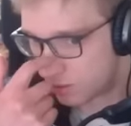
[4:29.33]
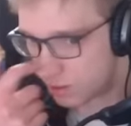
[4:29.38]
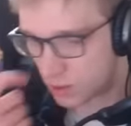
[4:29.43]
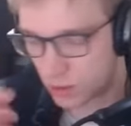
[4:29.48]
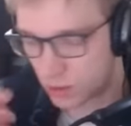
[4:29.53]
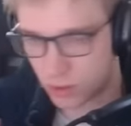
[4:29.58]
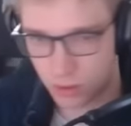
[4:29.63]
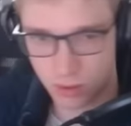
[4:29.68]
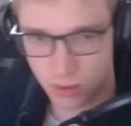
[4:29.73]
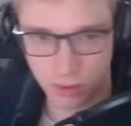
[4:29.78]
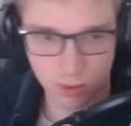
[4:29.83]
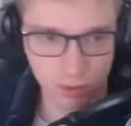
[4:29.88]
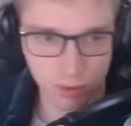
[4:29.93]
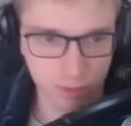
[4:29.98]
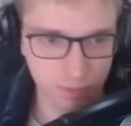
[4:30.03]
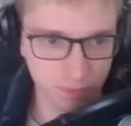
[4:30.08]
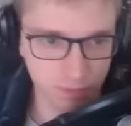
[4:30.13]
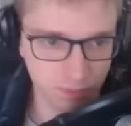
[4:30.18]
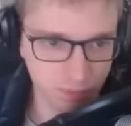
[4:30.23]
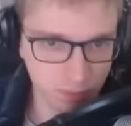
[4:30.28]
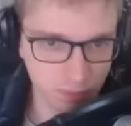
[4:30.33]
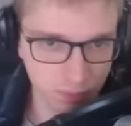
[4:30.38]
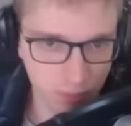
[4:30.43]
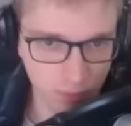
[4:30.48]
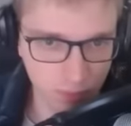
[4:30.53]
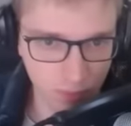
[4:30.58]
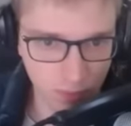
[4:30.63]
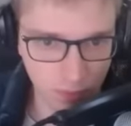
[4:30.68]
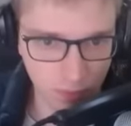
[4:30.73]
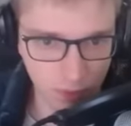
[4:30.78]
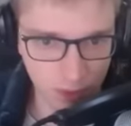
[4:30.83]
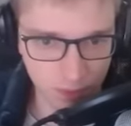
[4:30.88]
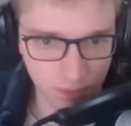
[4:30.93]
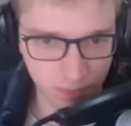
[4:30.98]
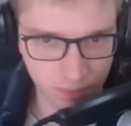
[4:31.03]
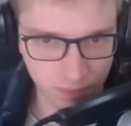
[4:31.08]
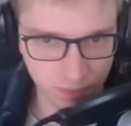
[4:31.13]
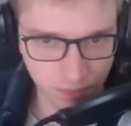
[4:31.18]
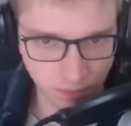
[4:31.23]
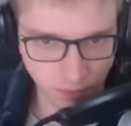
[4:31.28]

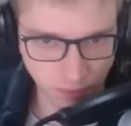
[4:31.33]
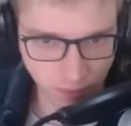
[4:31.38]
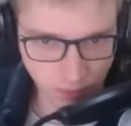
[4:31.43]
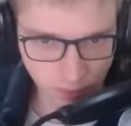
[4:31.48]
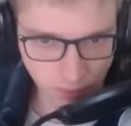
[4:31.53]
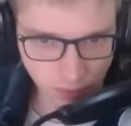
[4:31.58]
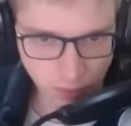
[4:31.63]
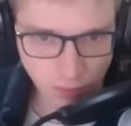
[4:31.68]
Nothing is said.